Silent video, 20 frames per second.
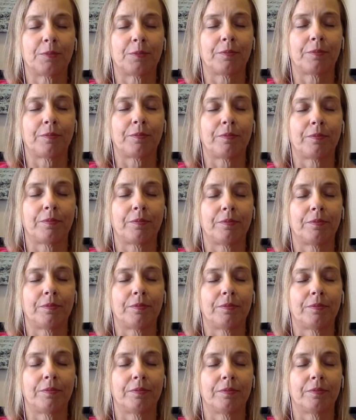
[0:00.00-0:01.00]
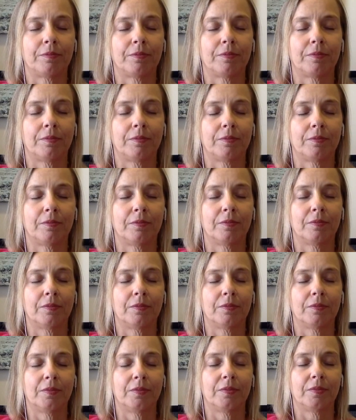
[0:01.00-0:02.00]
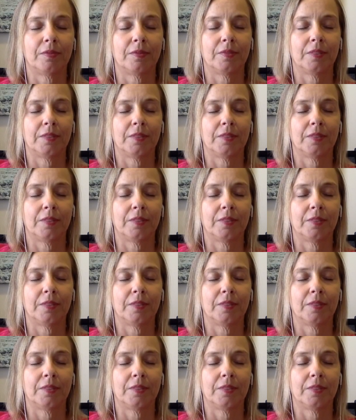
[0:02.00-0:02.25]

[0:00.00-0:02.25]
Nothing is said.